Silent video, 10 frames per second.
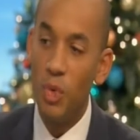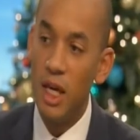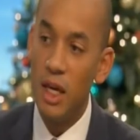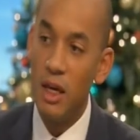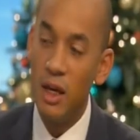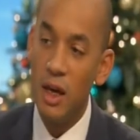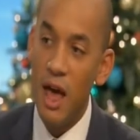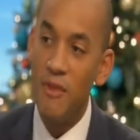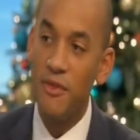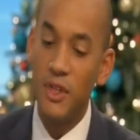we
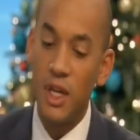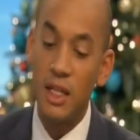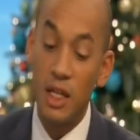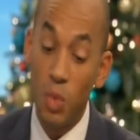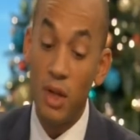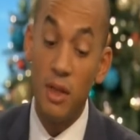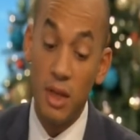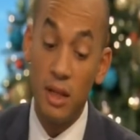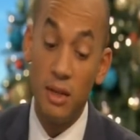emphasise that's one of the things